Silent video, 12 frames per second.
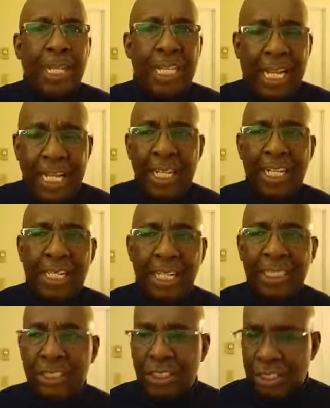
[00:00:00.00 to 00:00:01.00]
Like I,
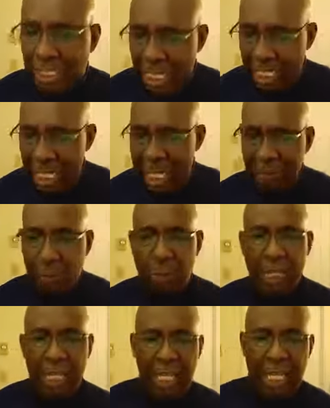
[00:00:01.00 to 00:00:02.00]
I said last
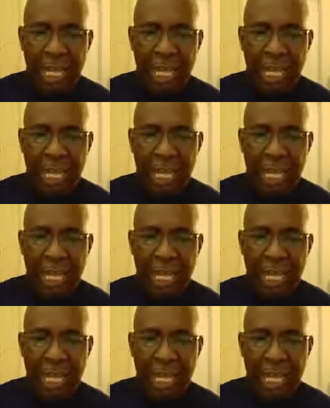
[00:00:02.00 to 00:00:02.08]
week,